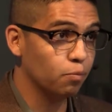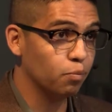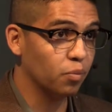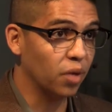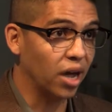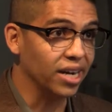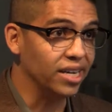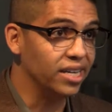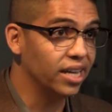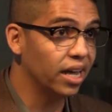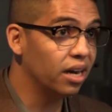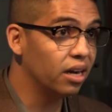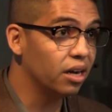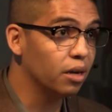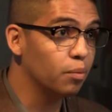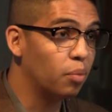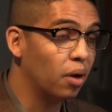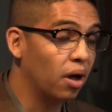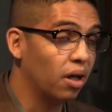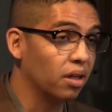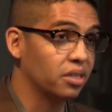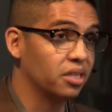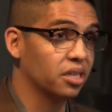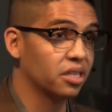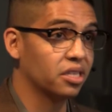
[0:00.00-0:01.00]
identity
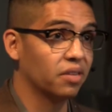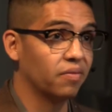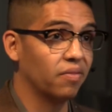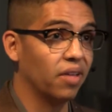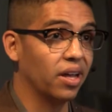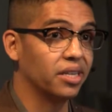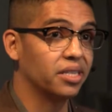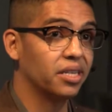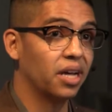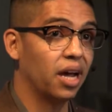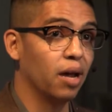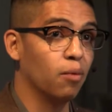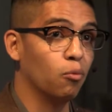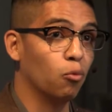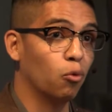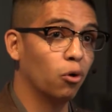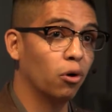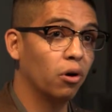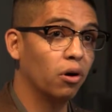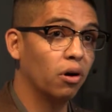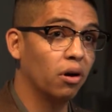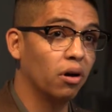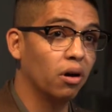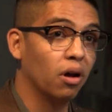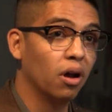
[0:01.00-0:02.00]
politics of that time
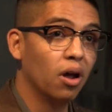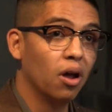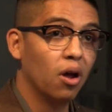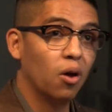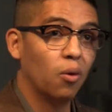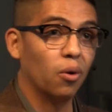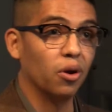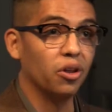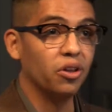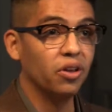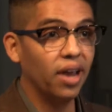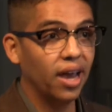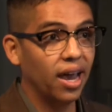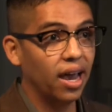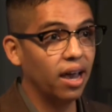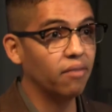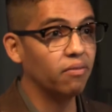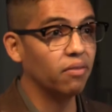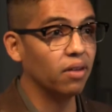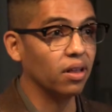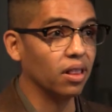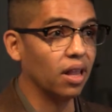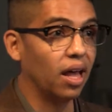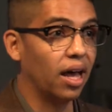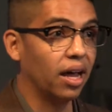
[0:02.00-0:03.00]
were, where you
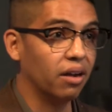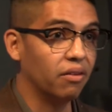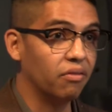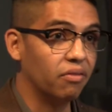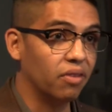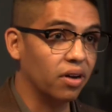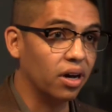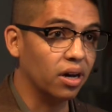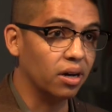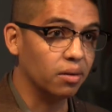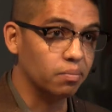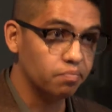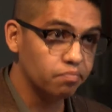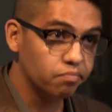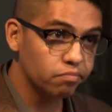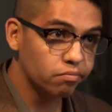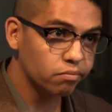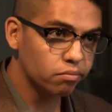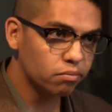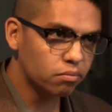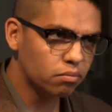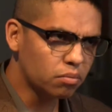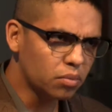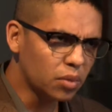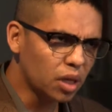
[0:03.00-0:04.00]
have a lot of
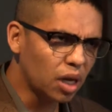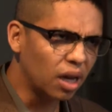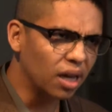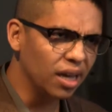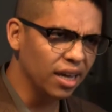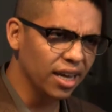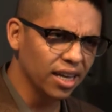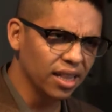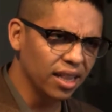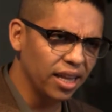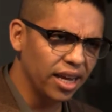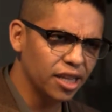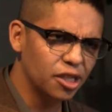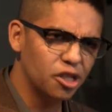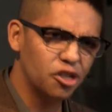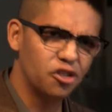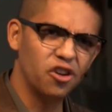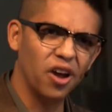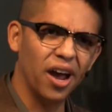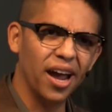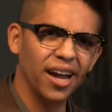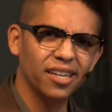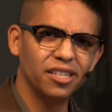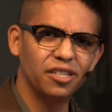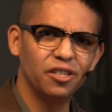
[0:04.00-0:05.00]
elites
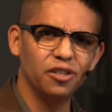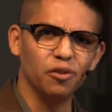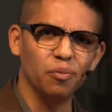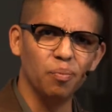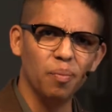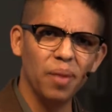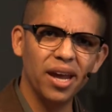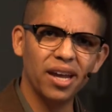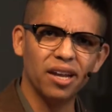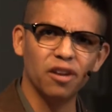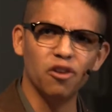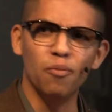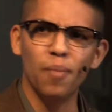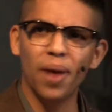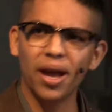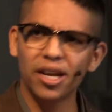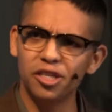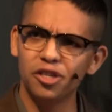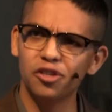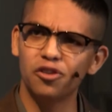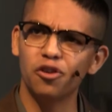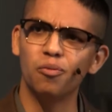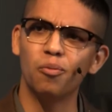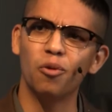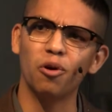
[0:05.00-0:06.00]
trying to make New
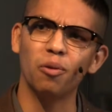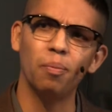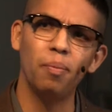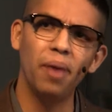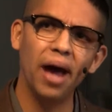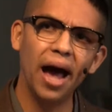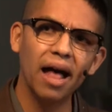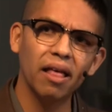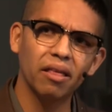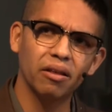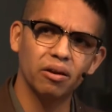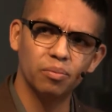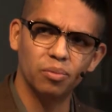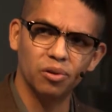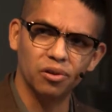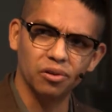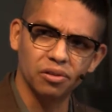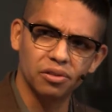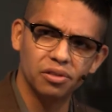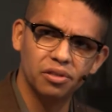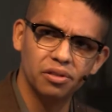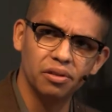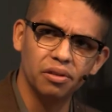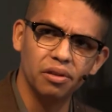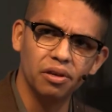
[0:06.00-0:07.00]
Mexico more palatable
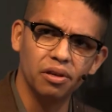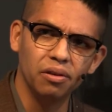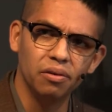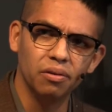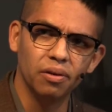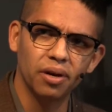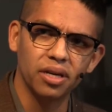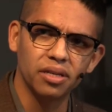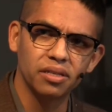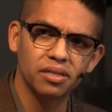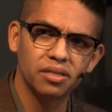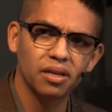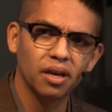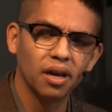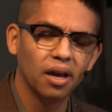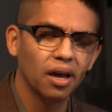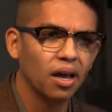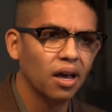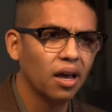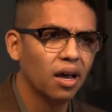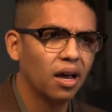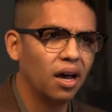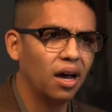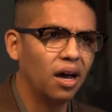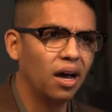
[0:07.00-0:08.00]
to the U.S.
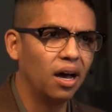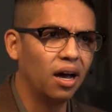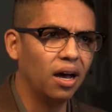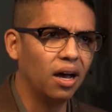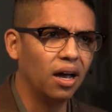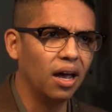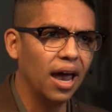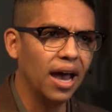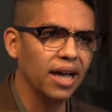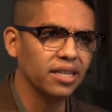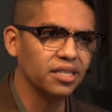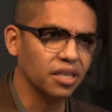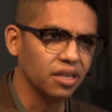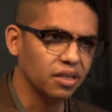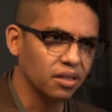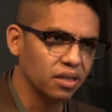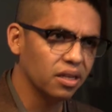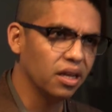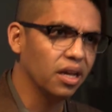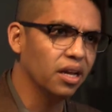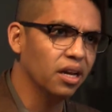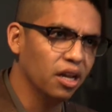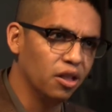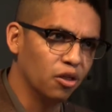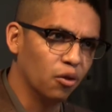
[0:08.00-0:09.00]

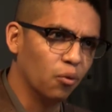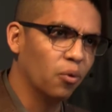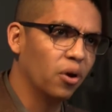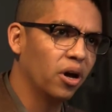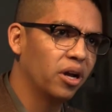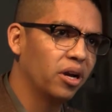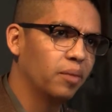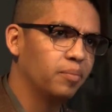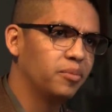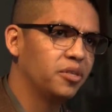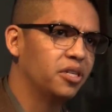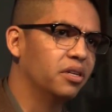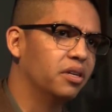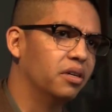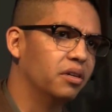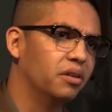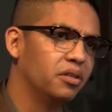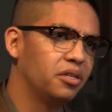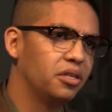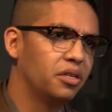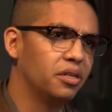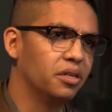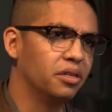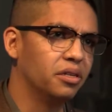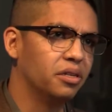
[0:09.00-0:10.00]
In the run-up
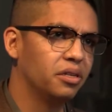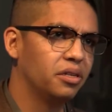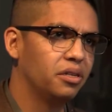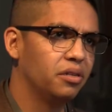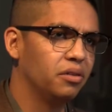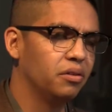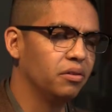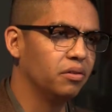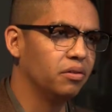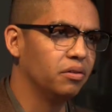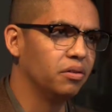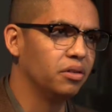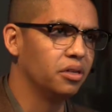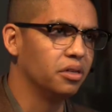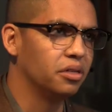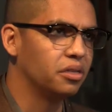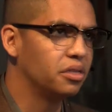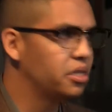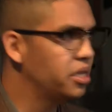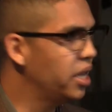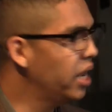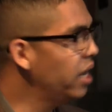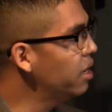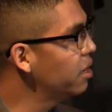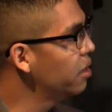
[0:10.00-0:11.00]
to
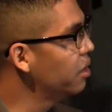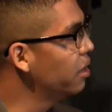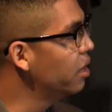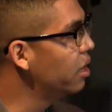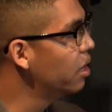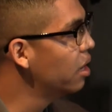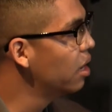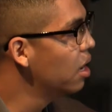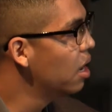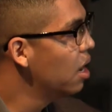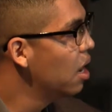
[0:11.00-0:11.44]
statehood.